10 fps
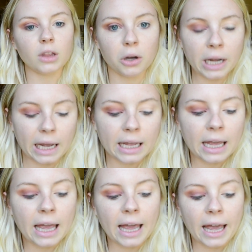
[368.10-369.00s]
Okay,
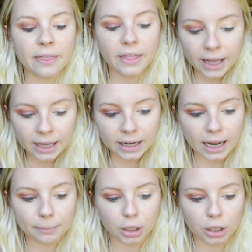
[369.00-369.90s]
and then
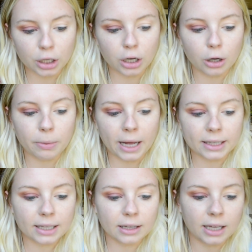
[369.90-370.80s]
I'm going to go
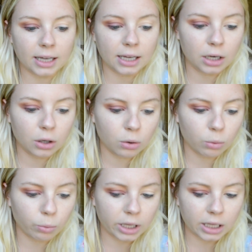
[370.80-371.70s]
back in
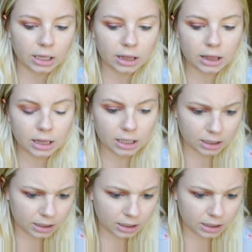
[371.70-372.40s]
with,